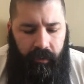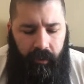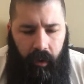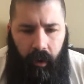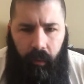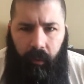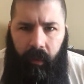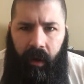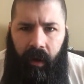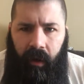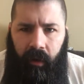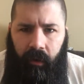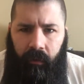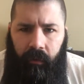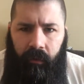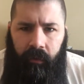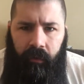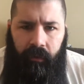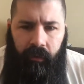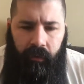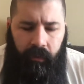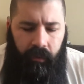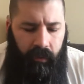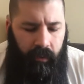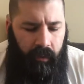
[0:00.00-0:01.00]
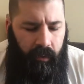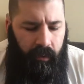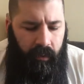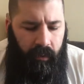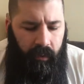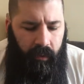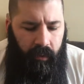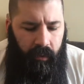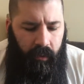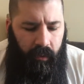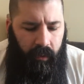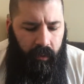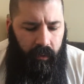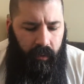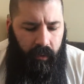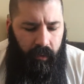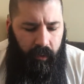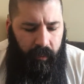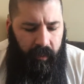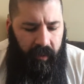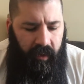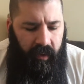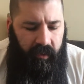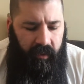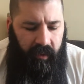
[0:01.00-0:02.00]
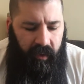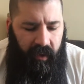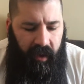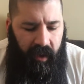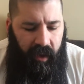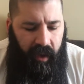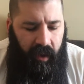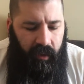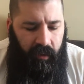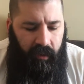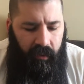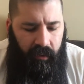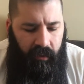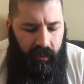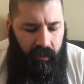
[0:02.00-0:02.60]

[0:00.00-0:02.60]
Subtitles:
around a little bit to get,